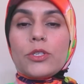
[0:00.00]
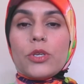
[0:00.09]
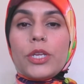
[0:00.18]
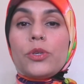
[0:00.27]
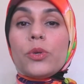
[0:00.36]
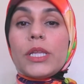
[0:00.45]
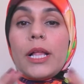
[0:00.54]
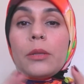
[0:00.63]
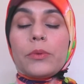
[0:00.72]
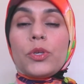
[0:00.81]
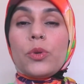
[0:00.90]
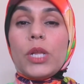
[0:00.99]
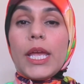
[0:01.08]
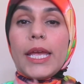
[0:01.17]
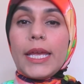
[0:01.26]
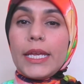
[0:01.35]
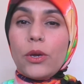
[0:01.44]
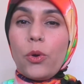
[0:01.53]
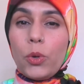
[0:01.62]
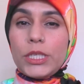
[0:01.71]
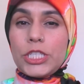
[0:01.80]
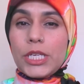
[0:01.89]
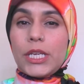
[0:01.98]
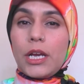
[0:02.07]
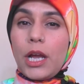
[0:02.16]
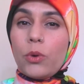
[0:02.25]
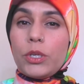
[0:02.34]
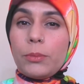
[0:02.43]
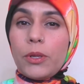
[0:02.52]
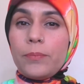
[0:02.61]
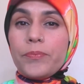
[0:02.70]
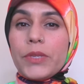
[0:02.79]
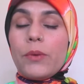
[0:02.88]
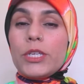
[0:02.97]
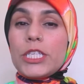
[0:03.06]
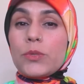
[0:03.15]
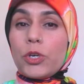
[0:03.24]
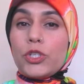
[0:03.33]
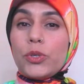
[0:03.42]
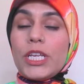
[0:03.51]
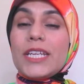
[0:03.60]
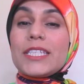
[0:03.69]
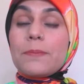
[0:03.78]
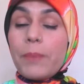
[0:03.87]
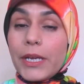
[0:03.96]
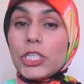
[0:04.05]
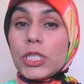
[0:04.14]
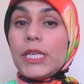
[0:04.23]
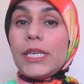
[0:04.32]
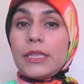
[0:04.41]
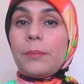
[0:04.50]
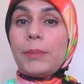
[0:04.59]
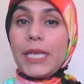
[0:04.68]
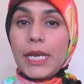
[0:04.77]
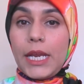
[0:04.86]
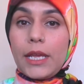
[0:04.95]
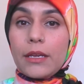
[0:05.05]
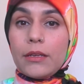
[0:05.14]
So, and you'll hold each other accountable, which is what you need, especially in the beginning.